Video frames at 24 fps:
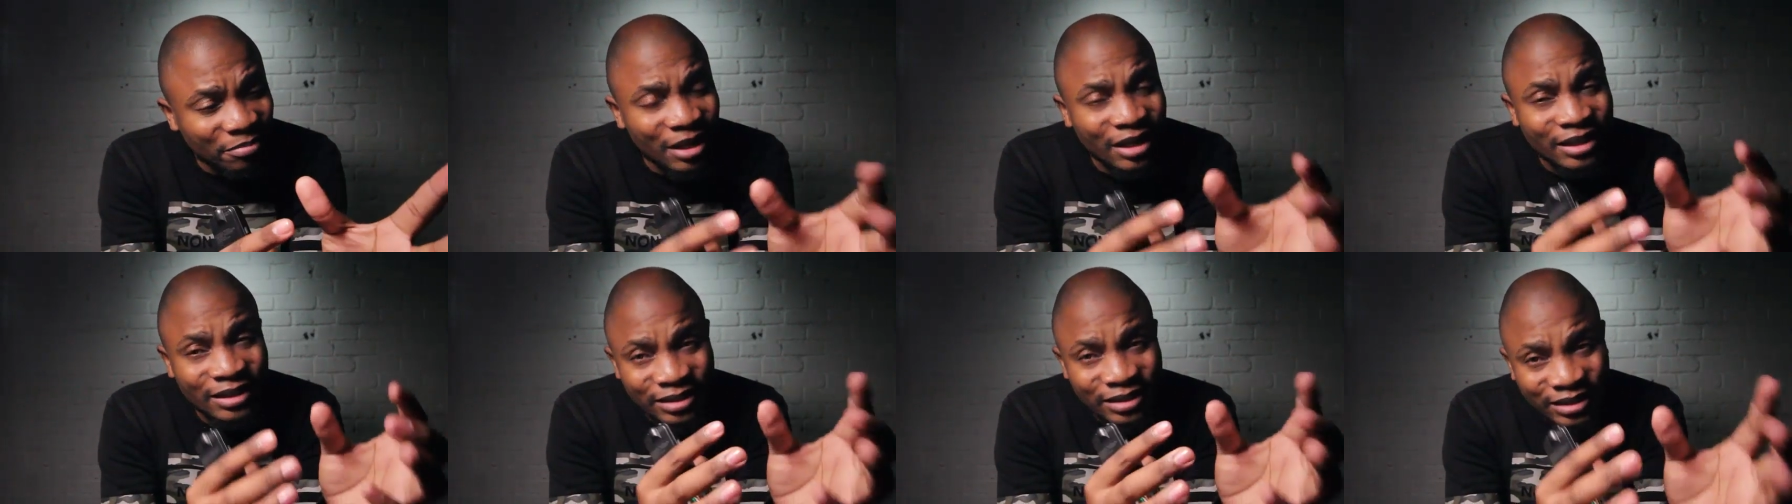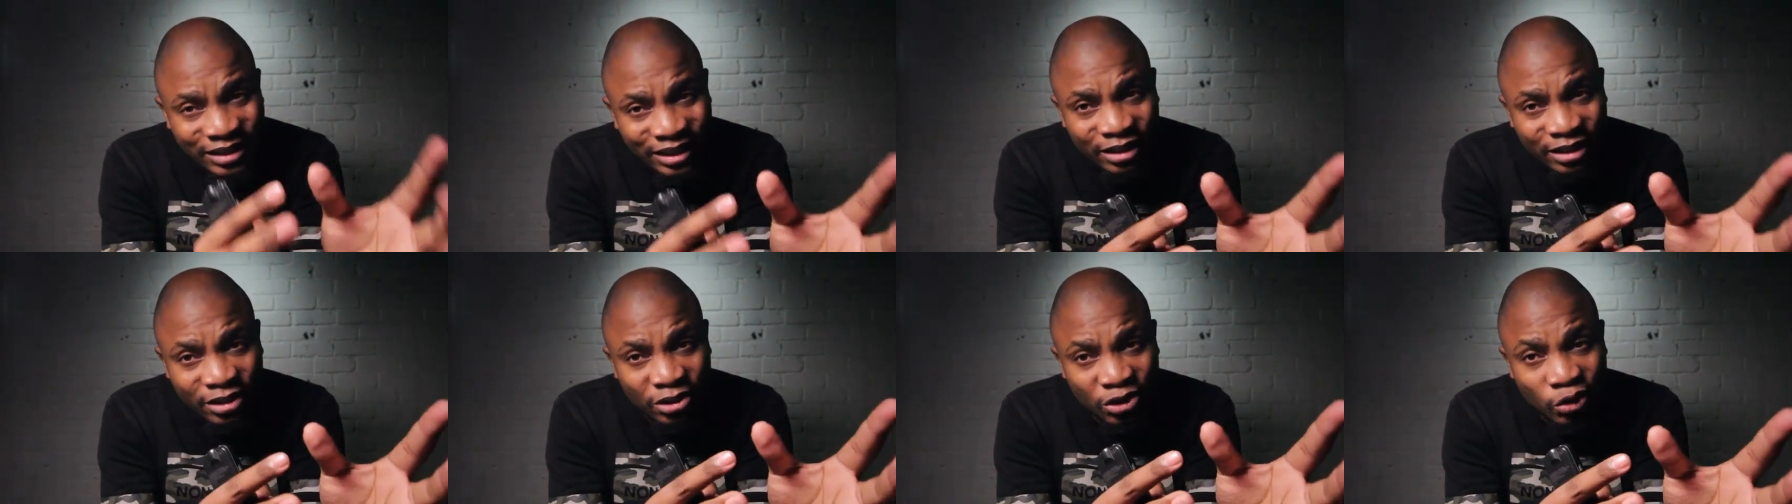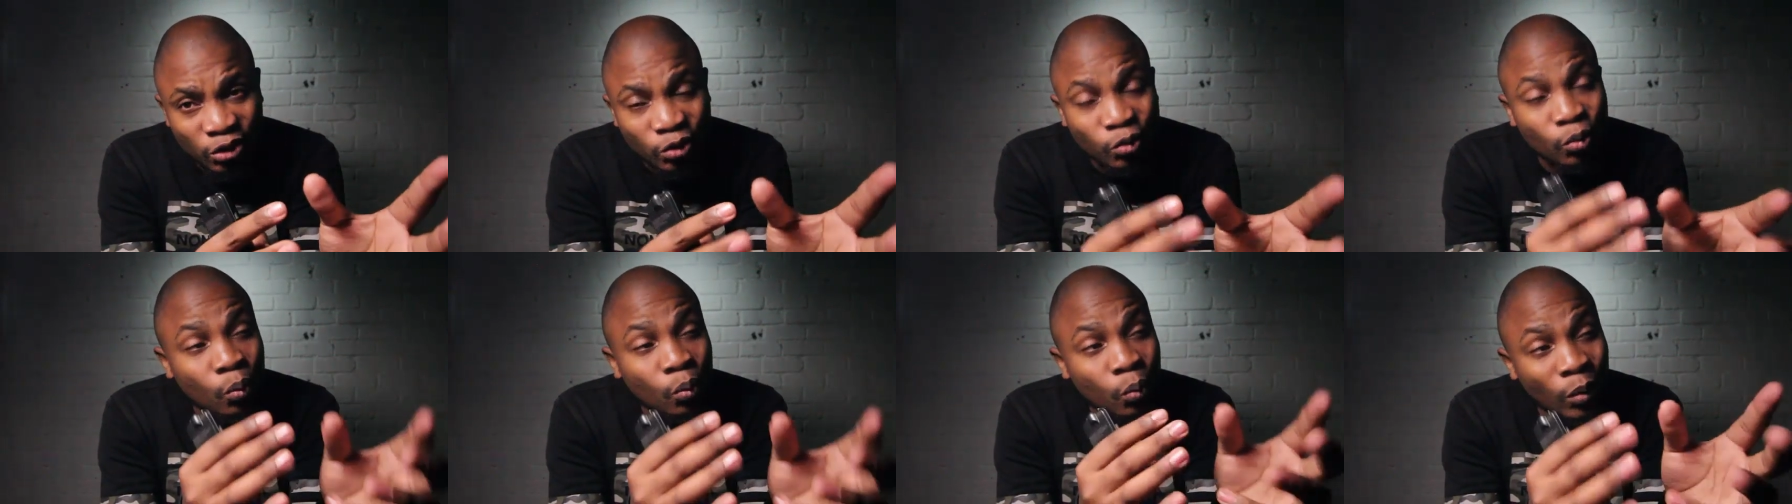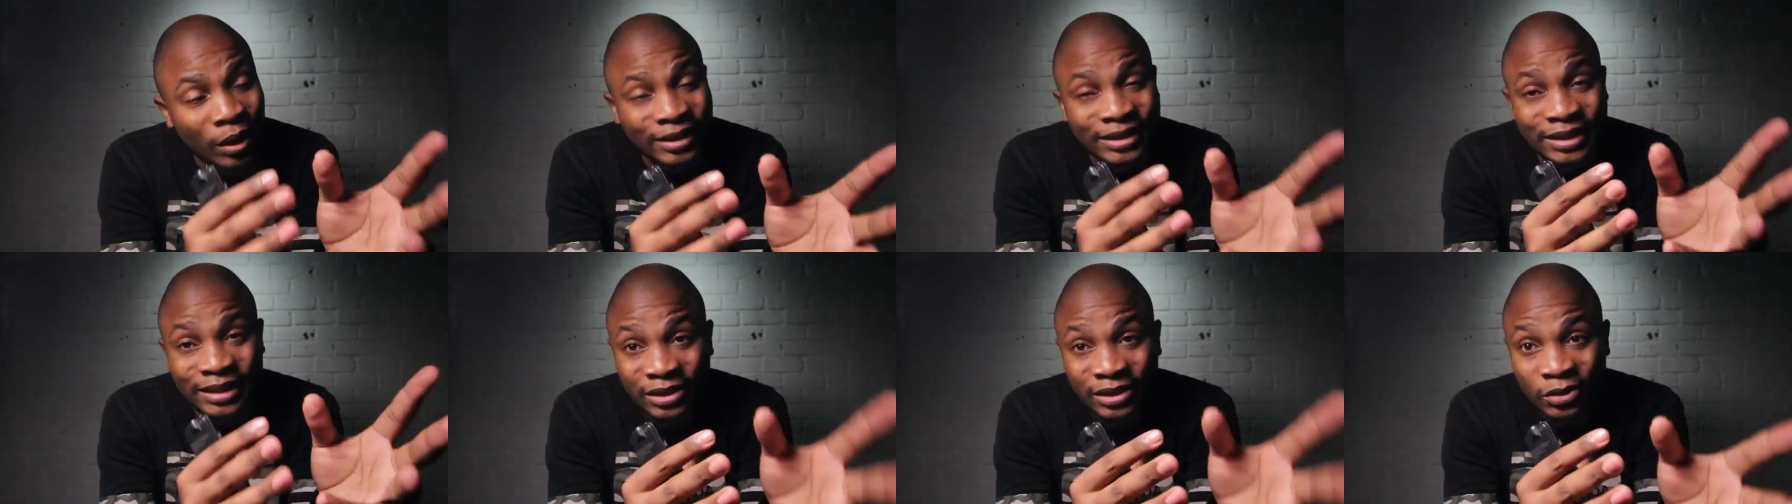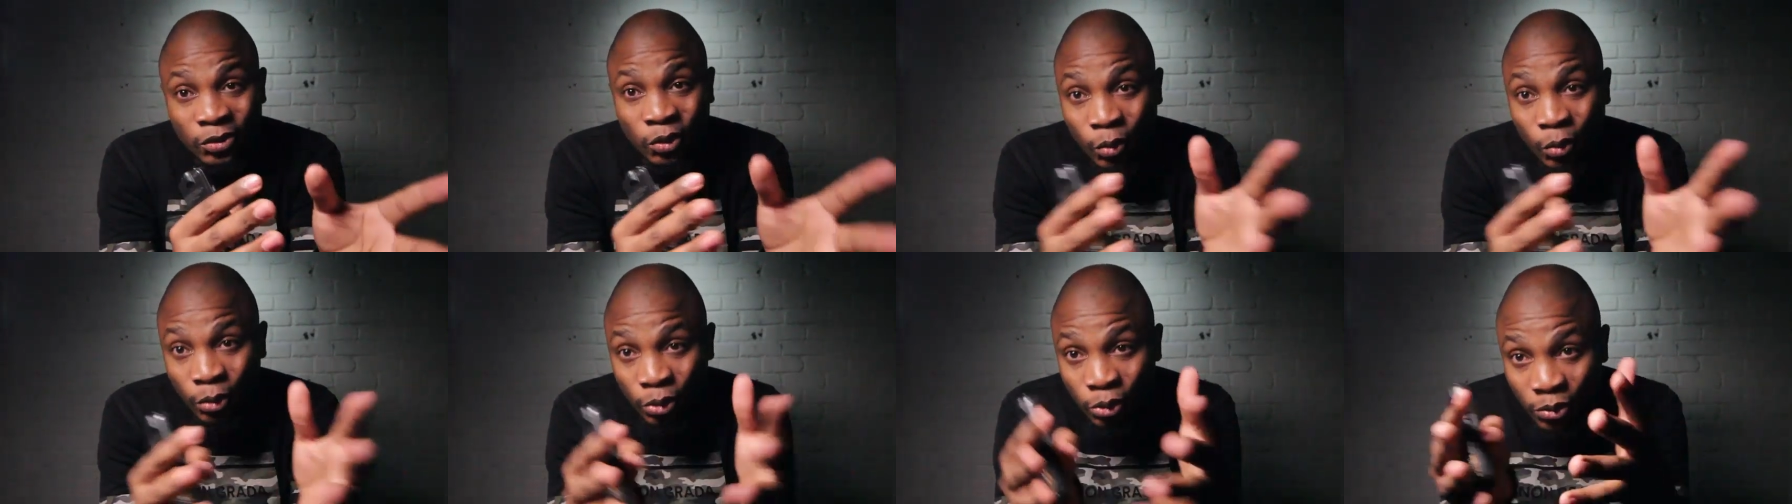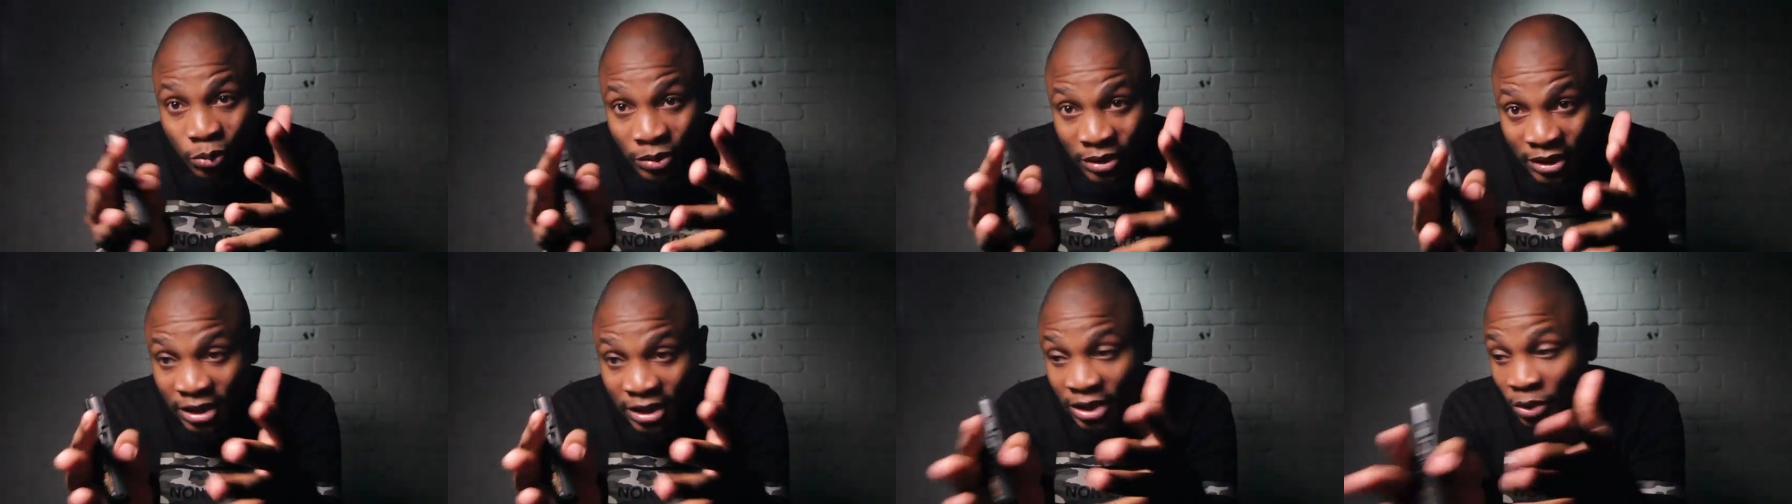man tells you what he's going
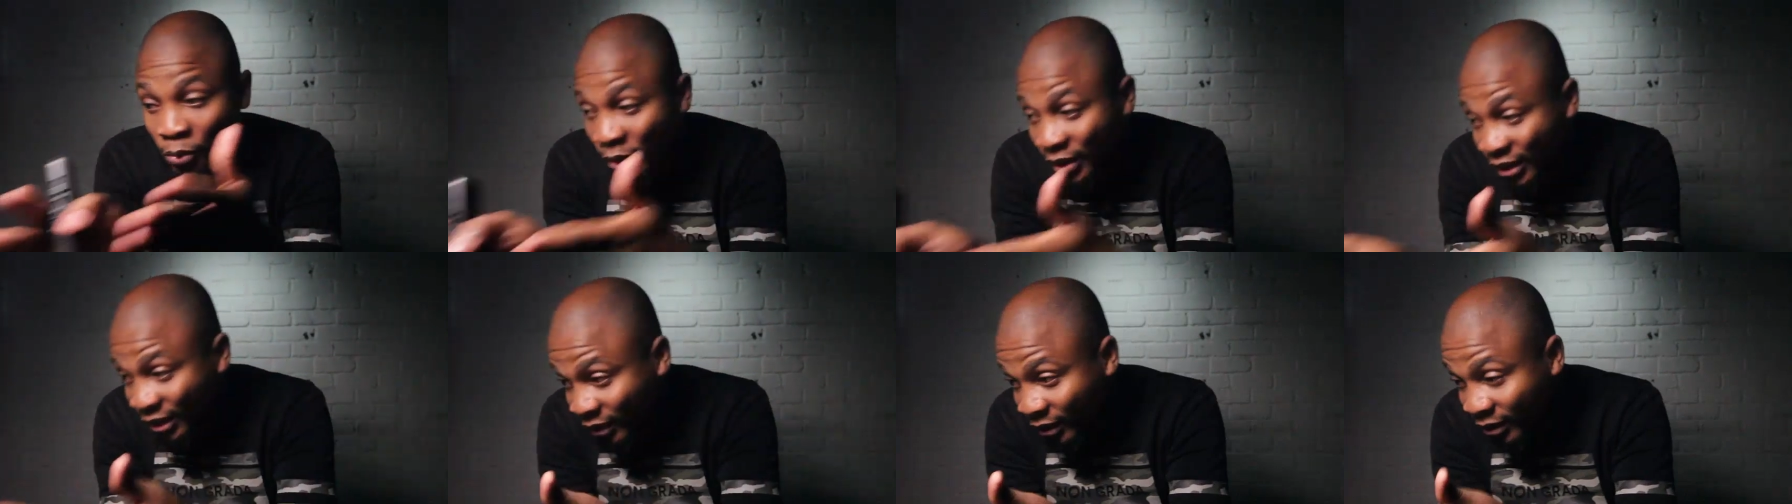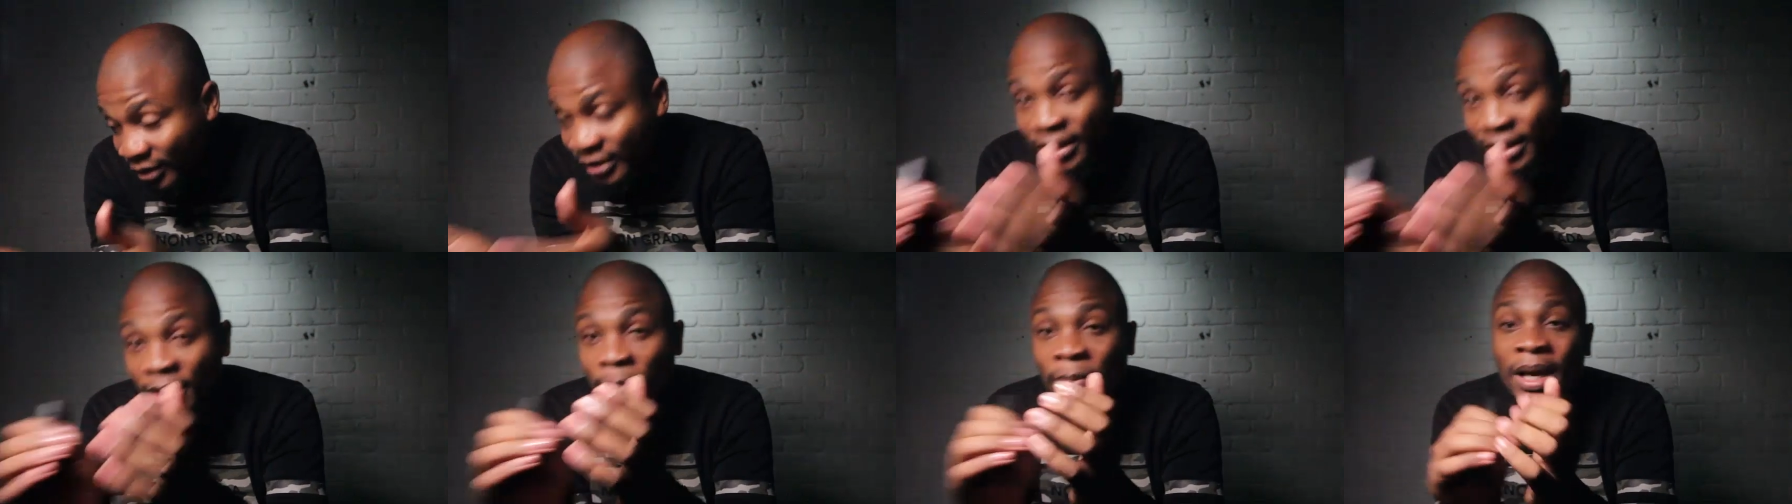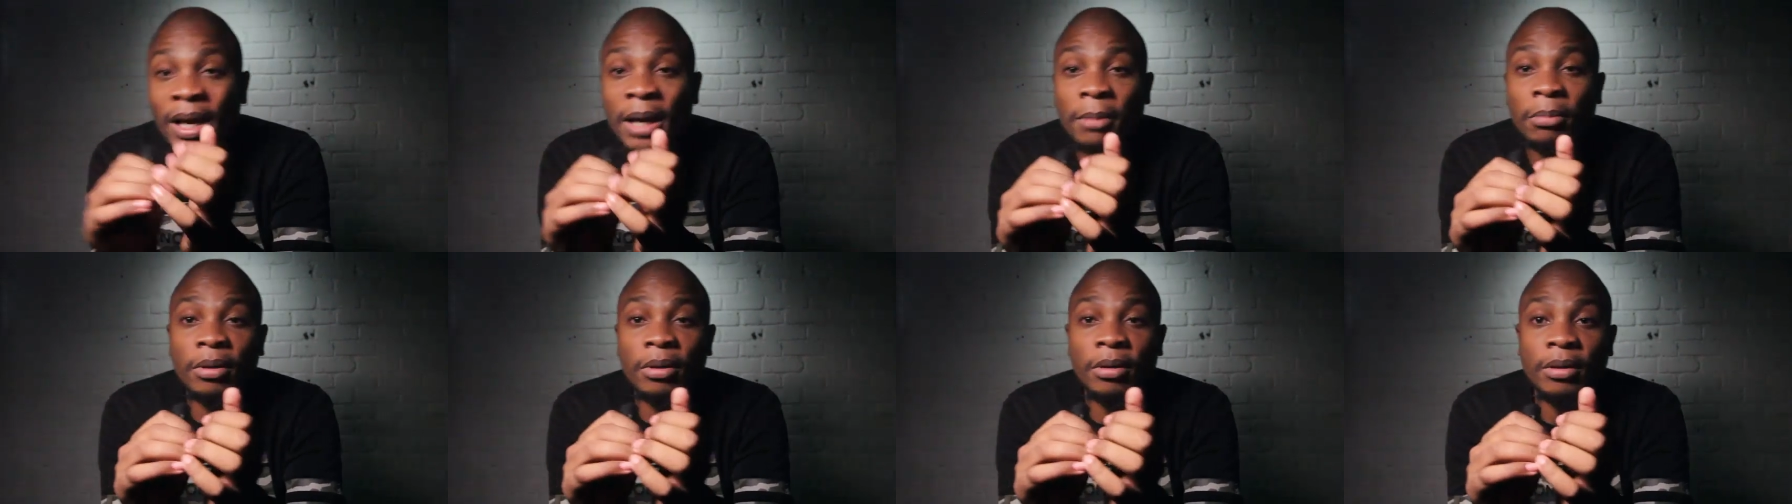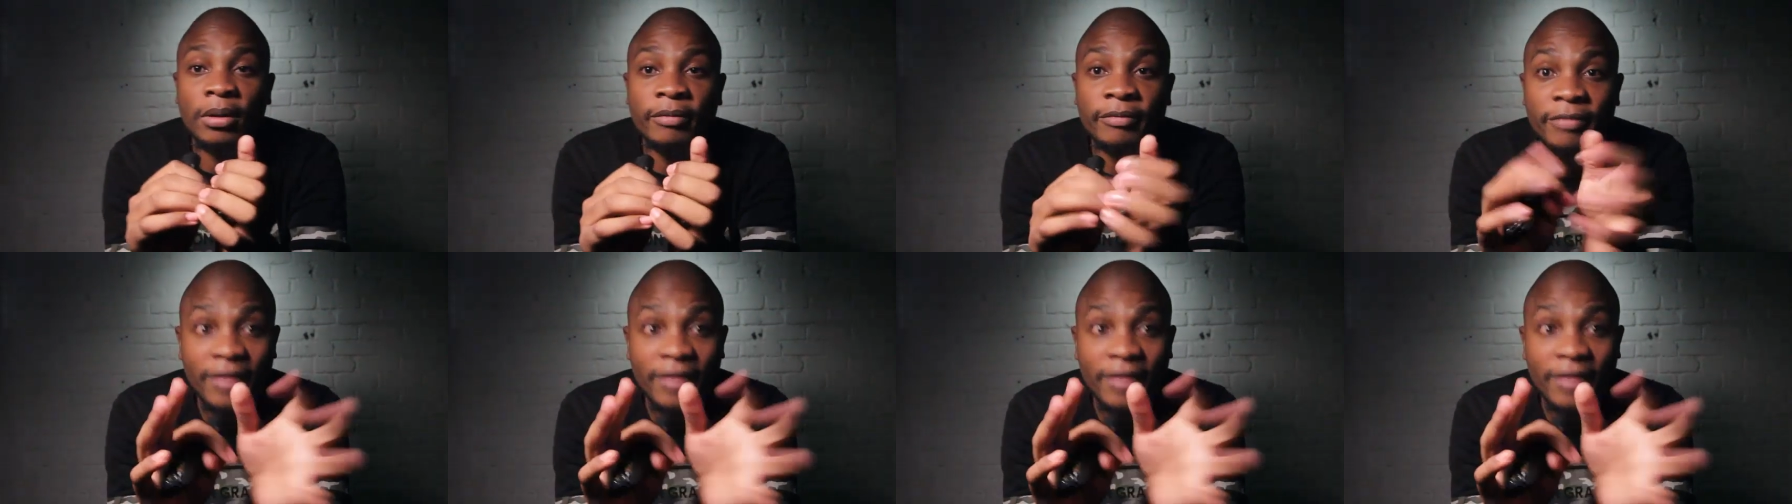to see when he reads the Bible.